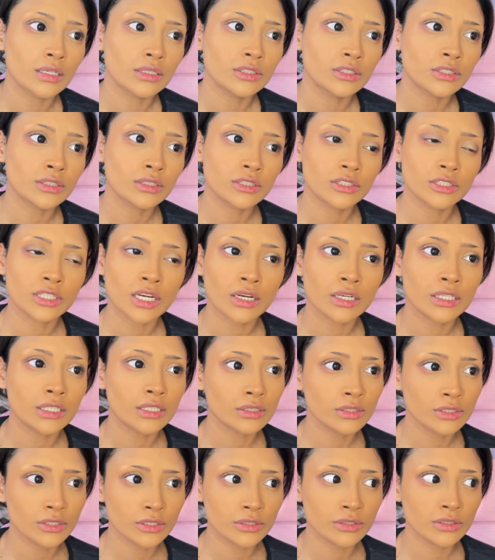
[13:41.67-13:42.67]
just
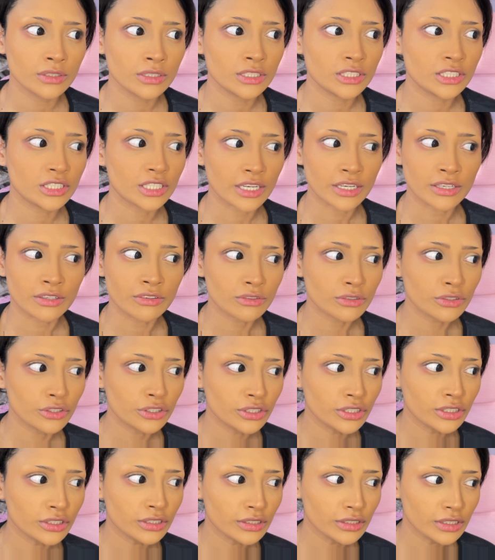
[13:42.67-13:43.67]
Xiaohongshu in
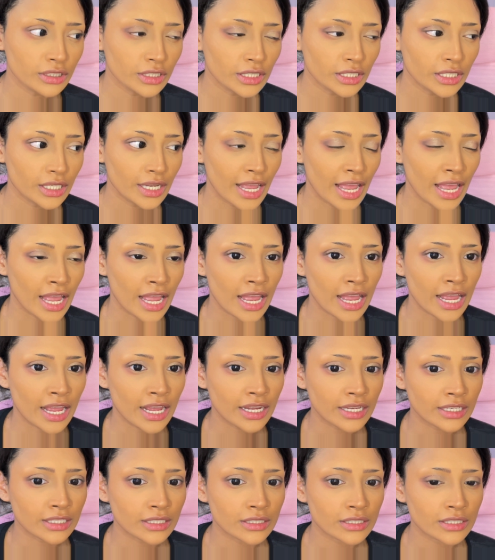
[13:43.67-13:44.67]
general,
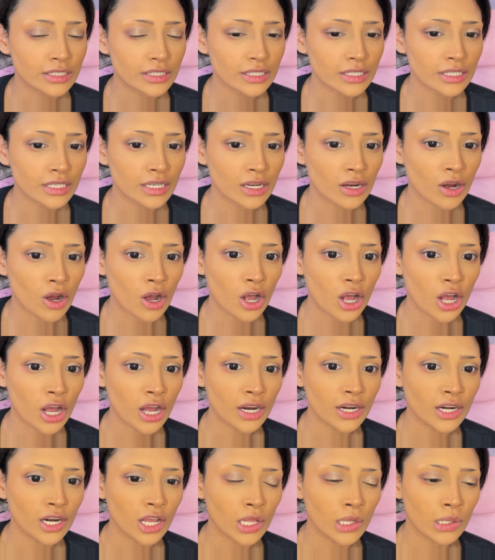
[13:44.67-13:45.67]
and
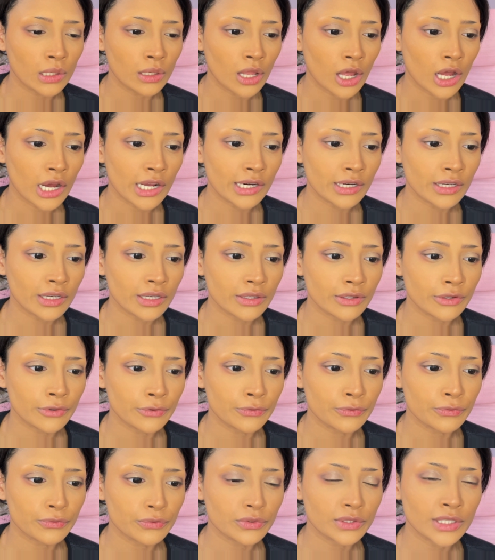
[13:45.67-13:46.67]
on a lot of
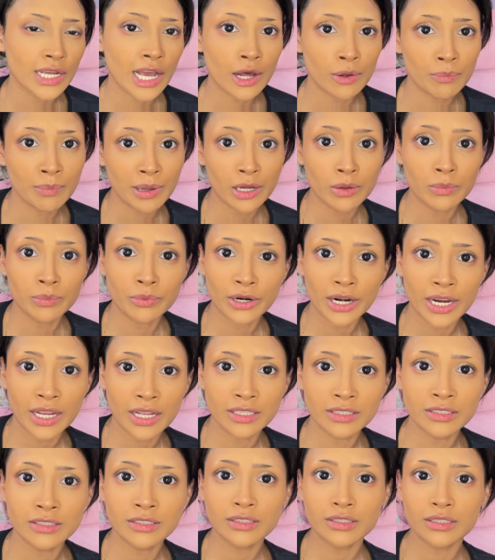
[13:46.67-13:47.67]
Taobao
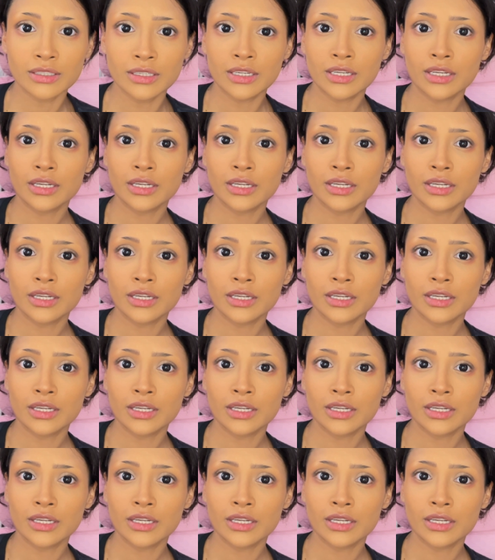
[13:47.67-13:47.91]
brands,